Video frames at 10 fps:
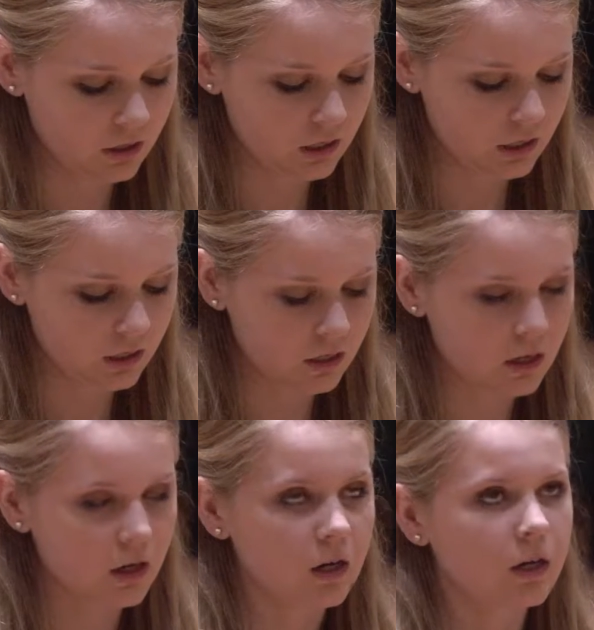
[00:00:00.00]
And
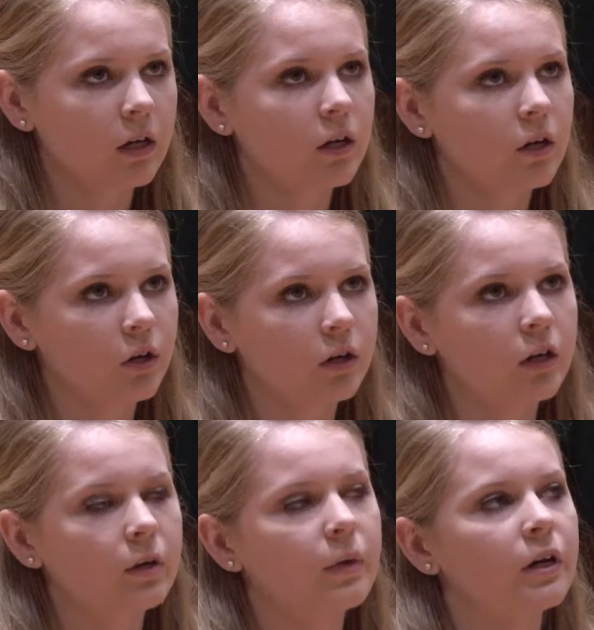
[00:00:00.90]
I couldn't
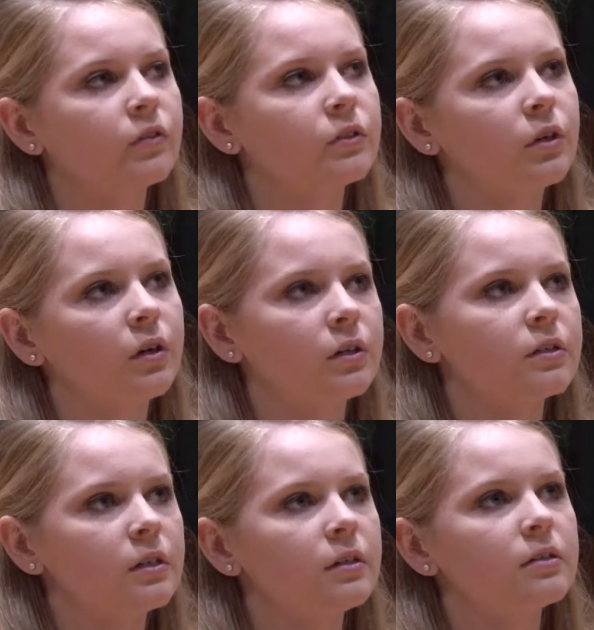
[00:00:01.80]
get him out of his car
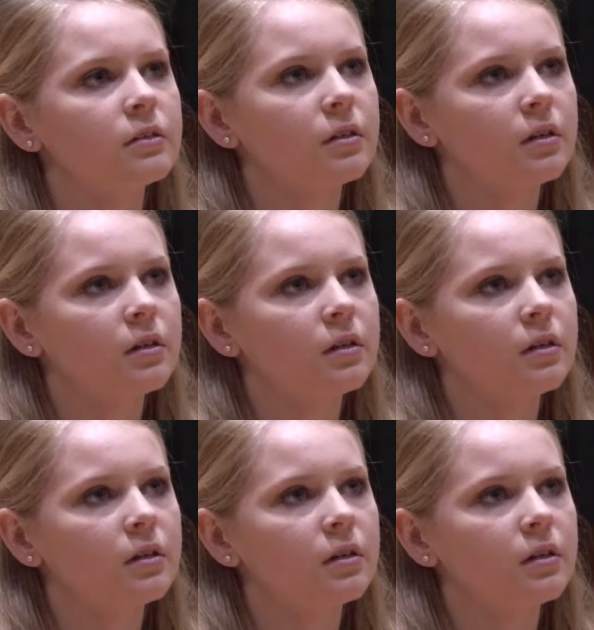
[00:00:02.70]
seat.